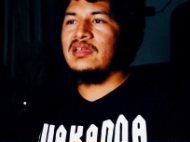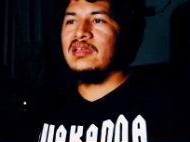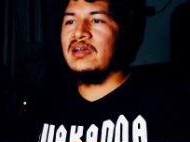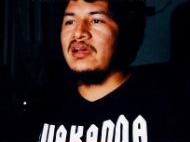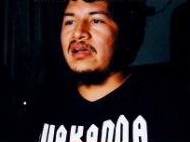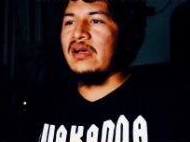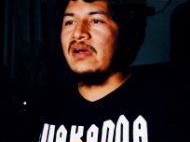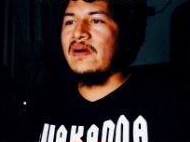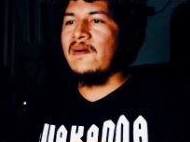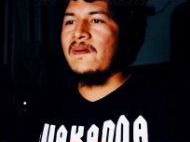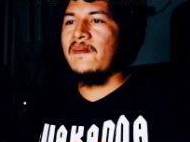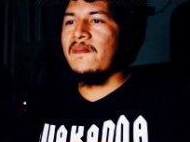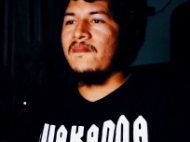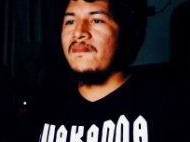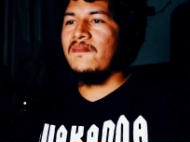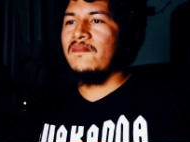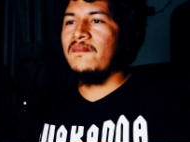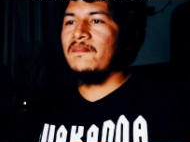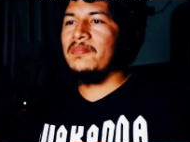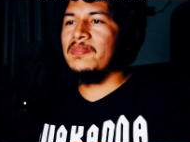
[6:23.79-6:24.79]

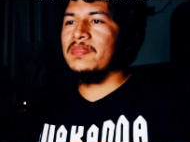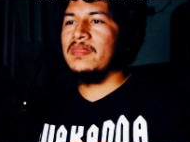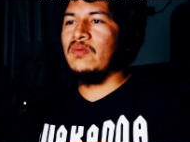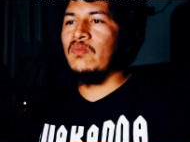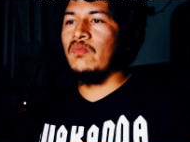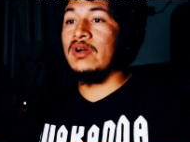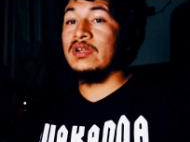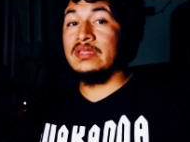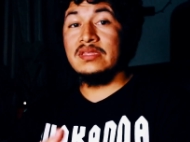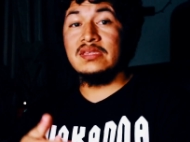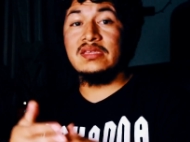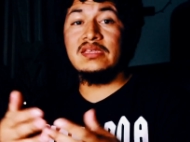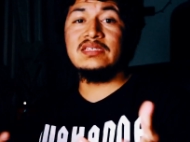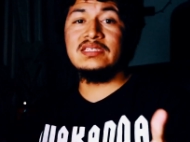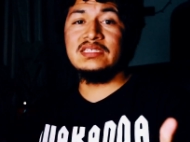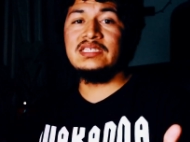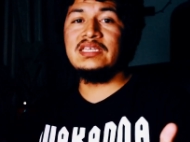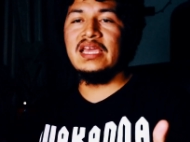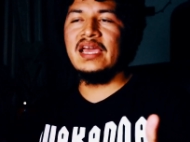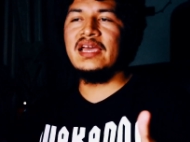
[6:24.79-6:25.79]
want to see
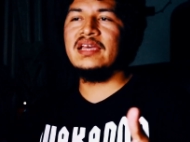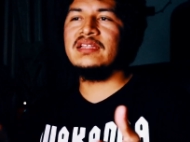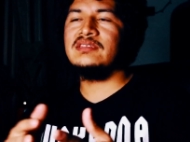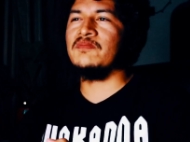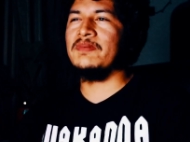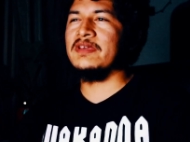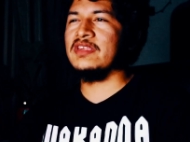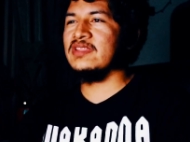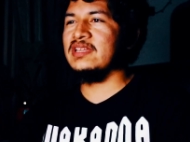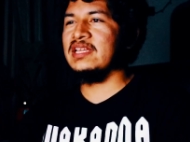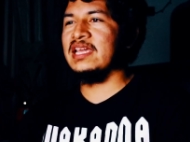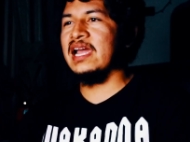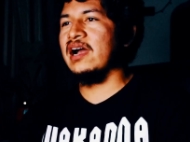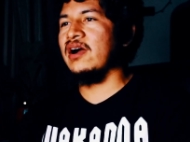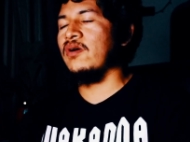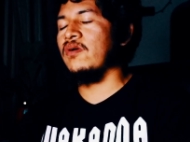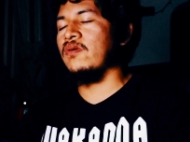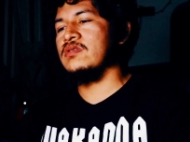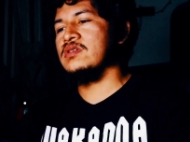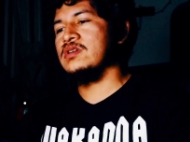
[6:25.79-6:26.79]
again, especially
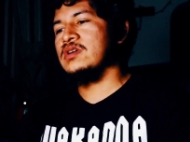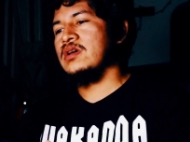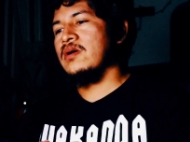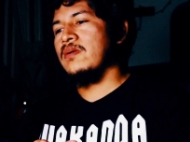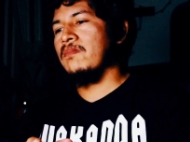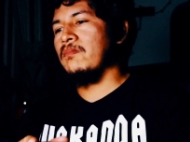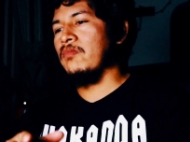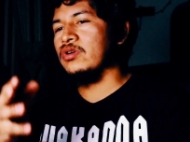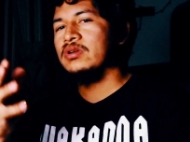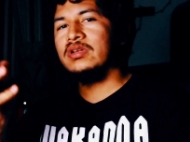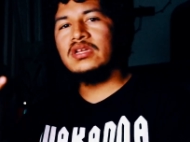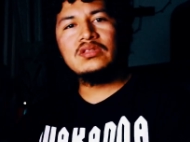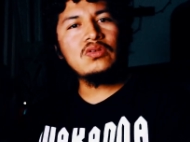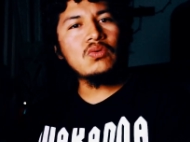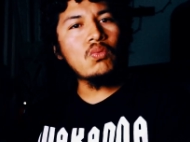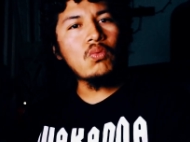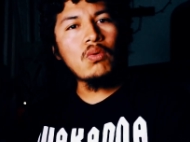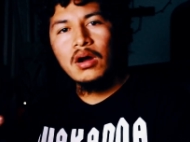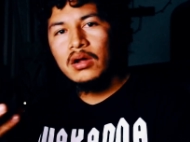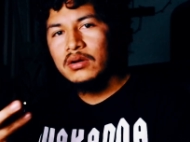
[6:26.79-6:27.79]
how murky the
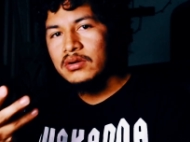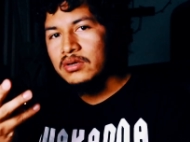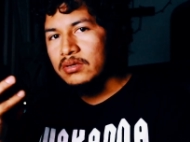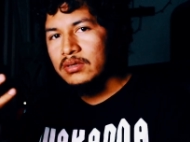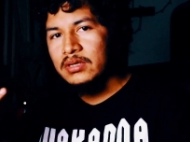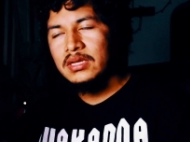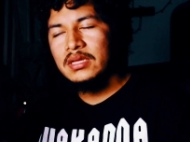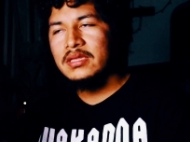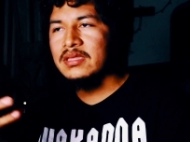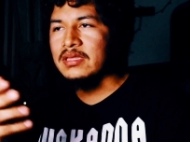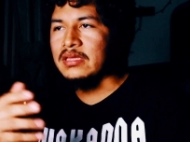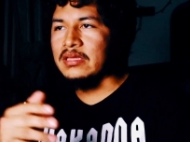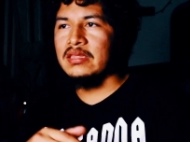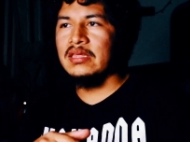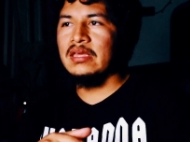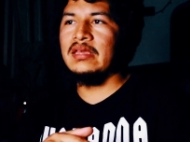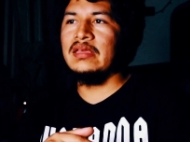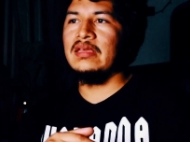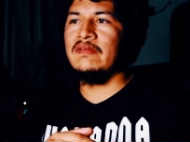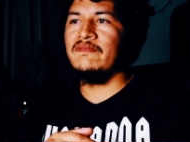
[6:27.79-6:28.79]
water is.
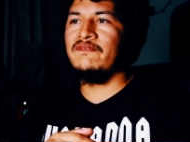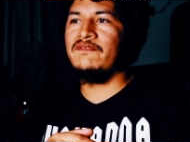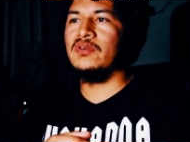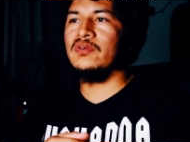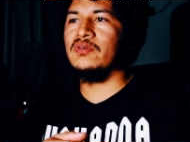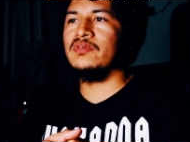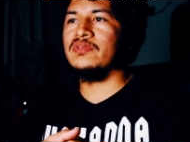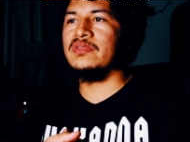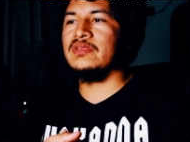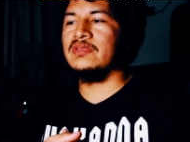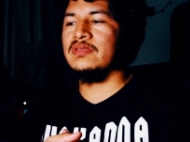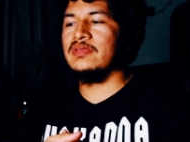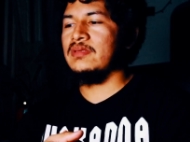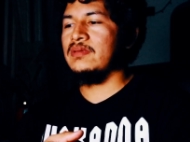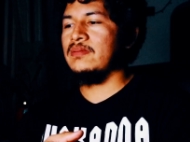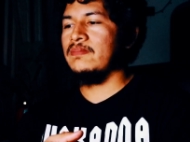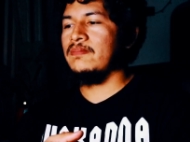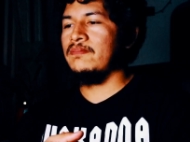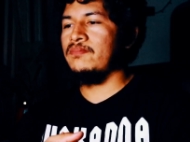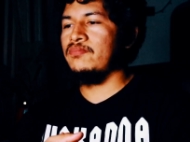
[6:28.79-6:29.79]
It feels
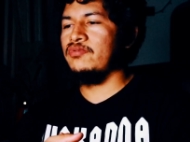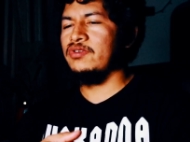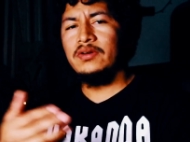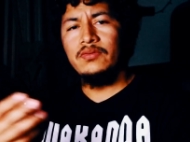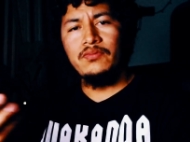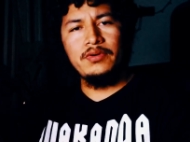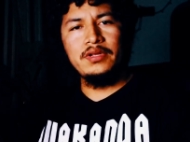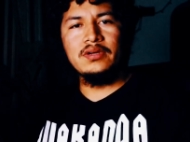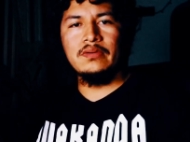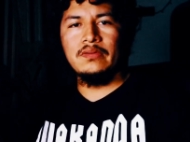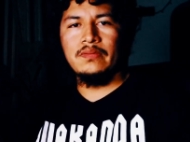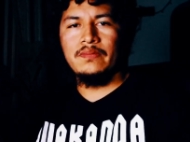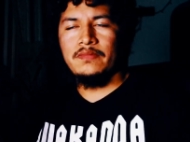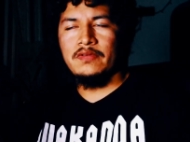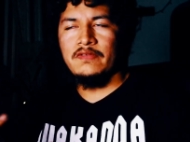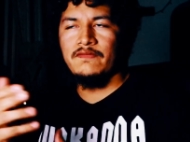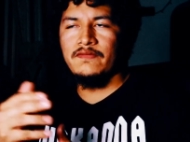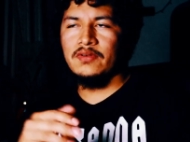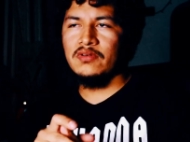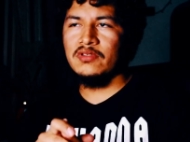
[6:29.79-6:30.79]
pretty real.
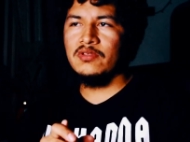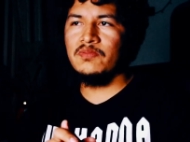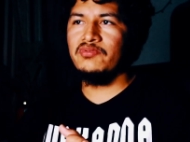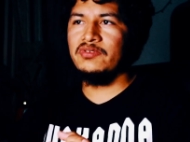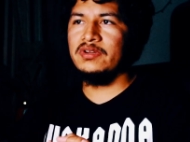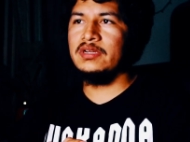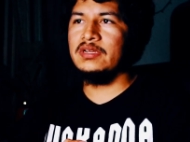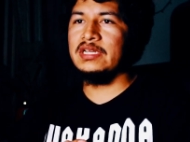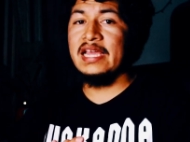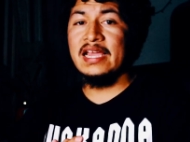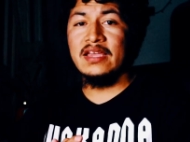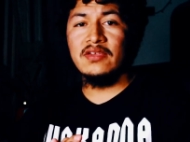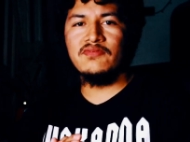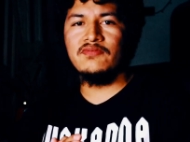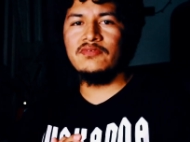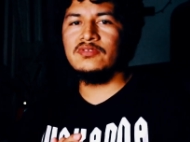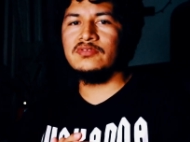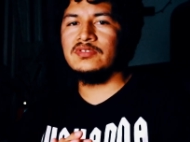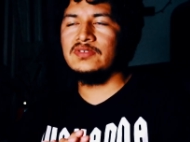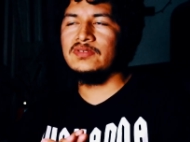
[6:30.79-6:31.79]
It feels pretty
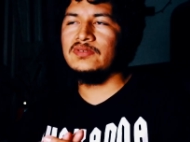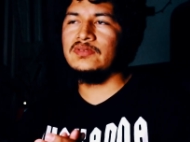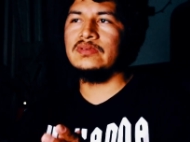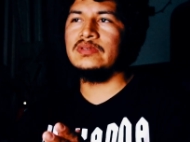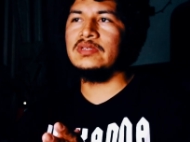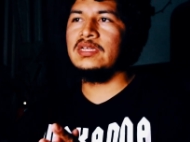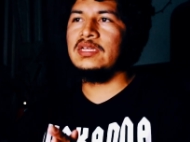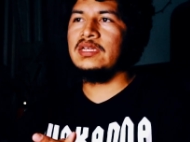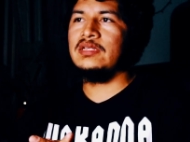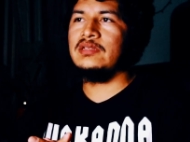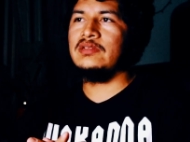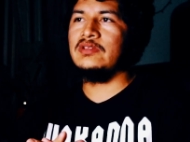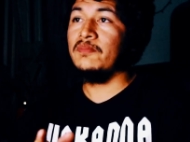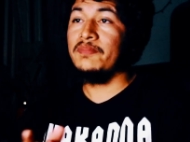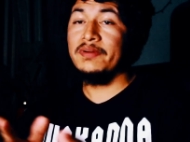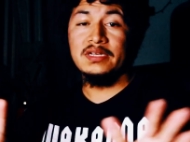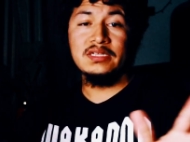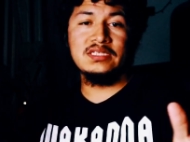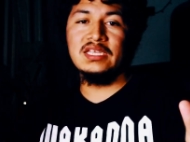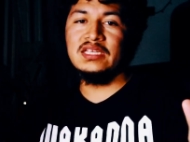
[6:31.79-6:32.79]
natural too. No
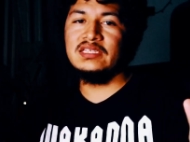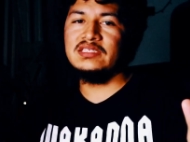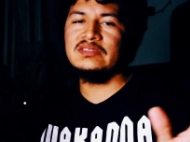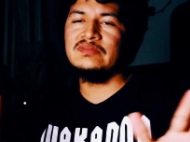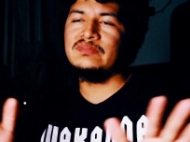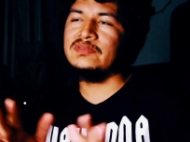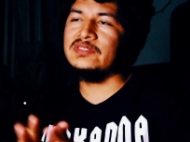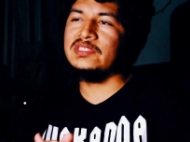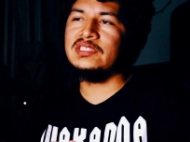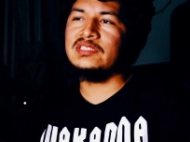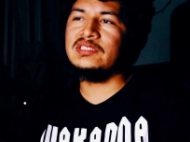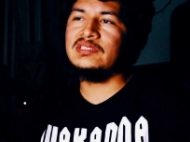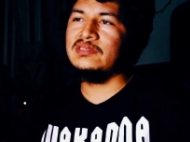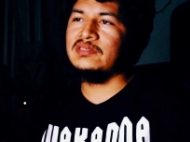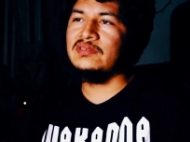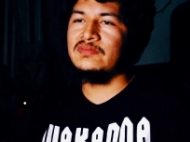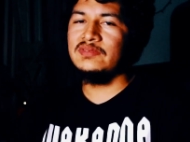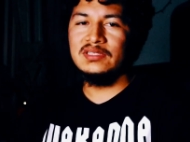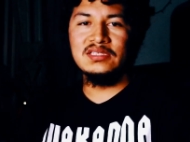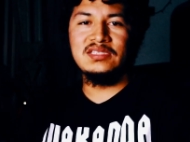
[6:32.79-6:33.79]
pun intended, but
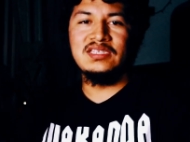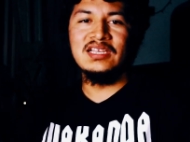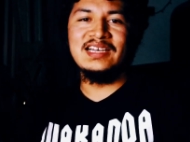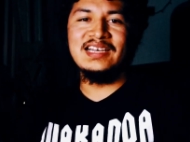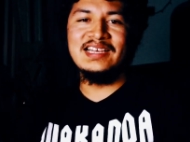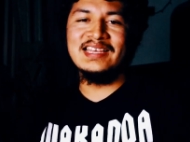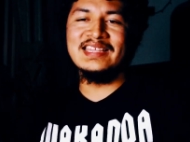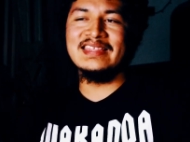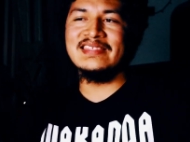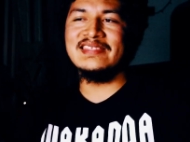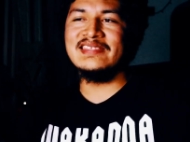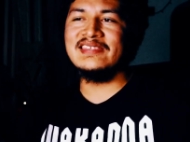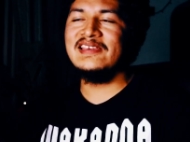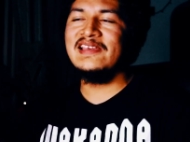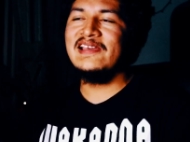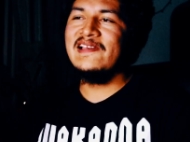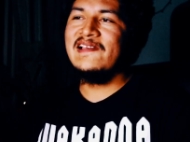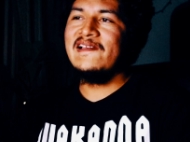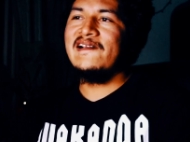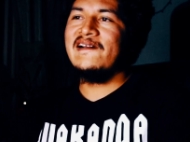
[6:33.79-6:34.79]
it really does.
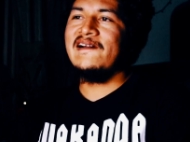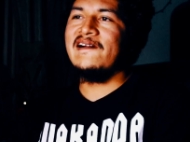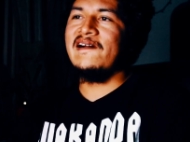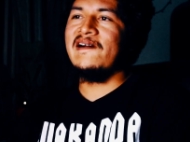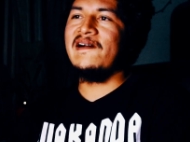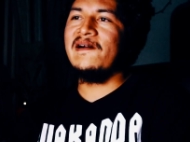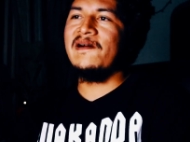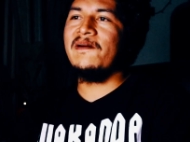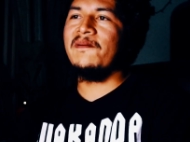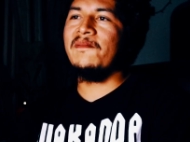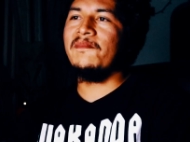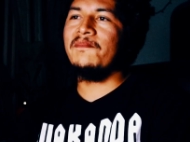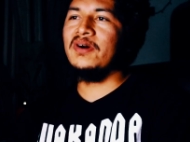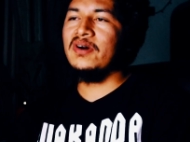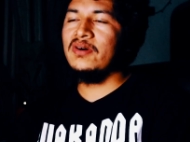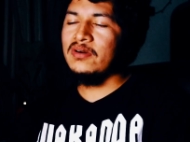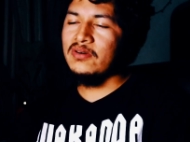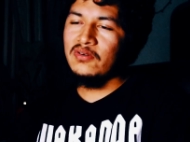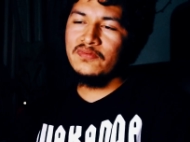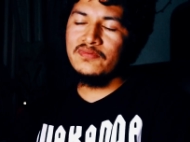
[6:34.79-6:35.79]

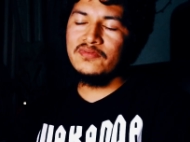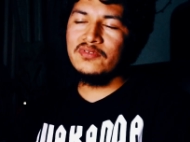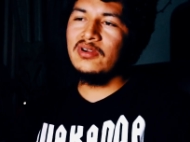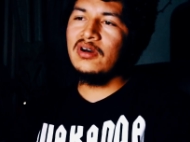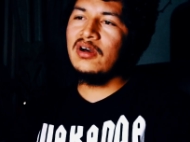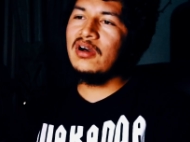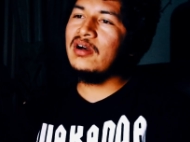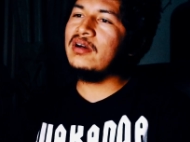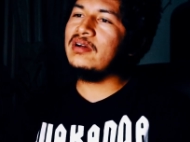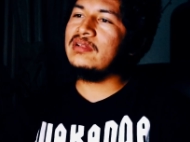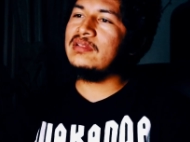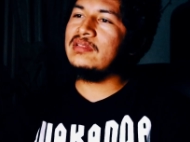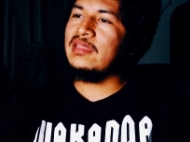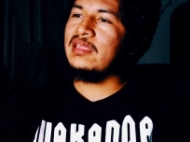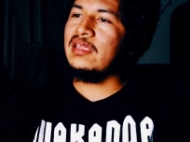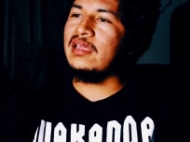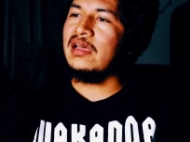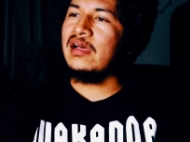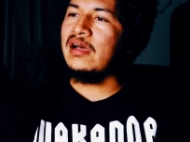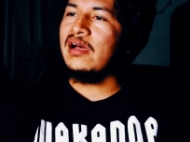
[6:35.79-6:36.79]
But overall,
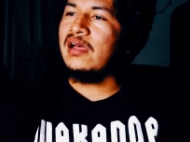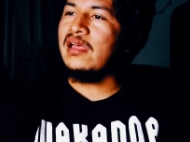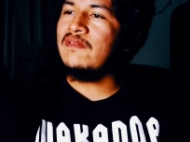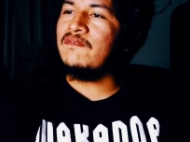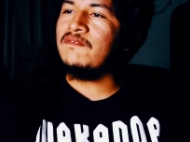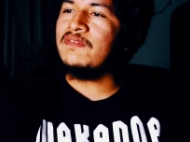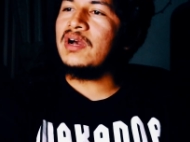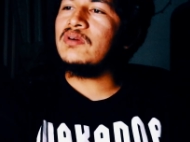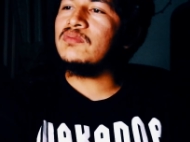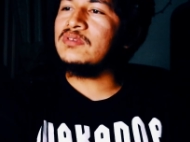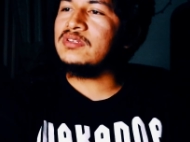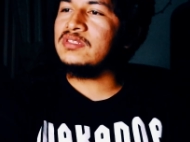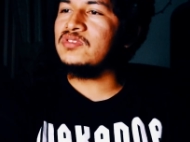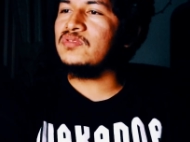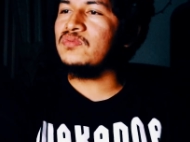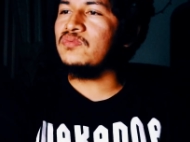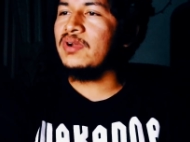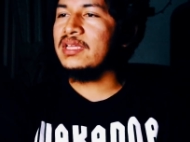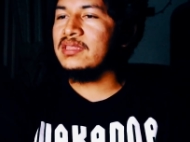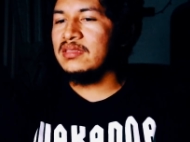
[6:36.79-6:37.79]
if I were
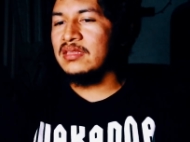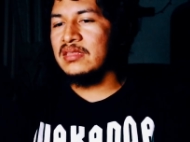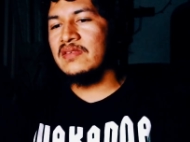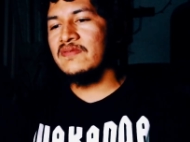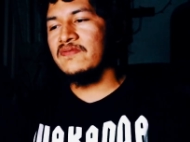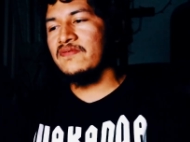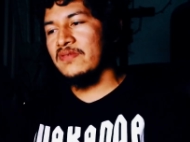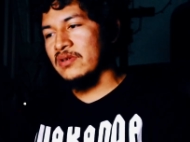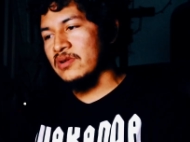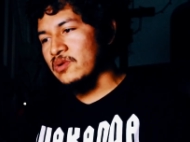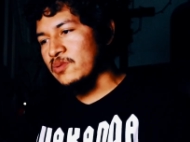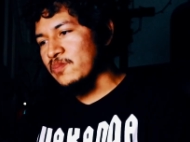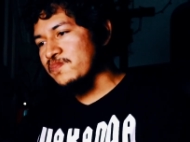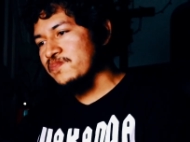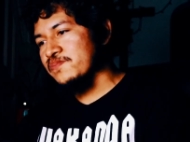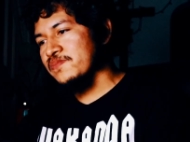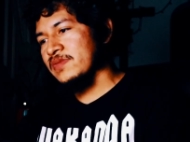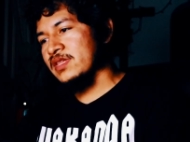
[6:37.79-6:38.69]
to rate this film,